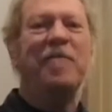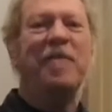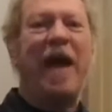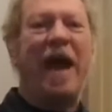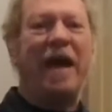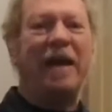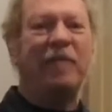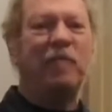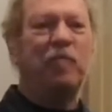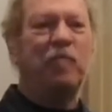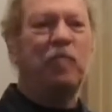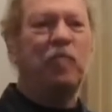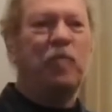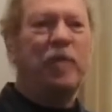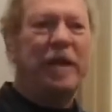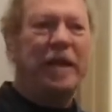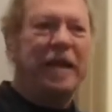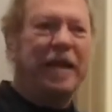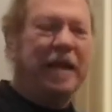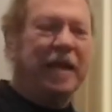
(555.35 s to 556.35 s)
that
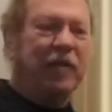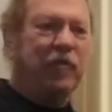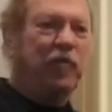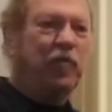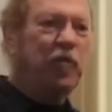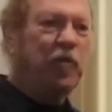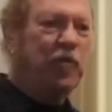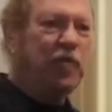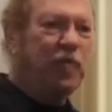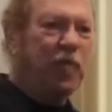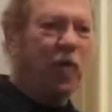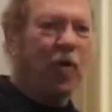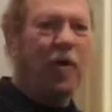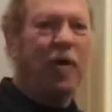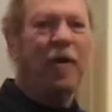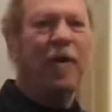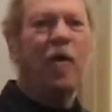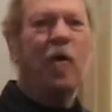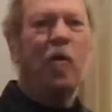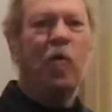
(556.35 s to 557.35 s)
reading in
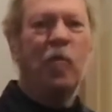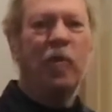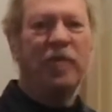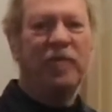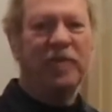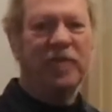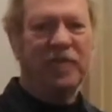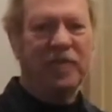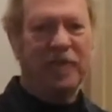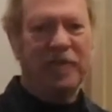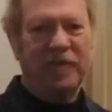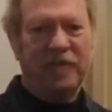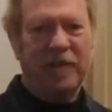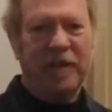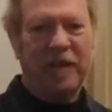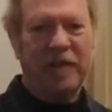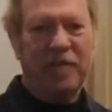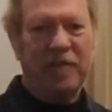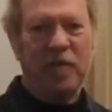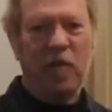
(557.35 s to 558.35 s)
2/4 with the
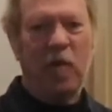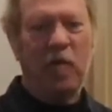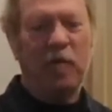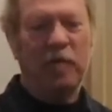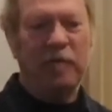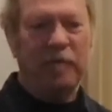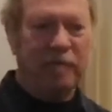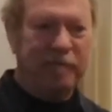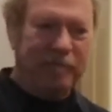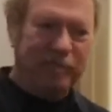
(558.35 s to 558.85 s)
16th note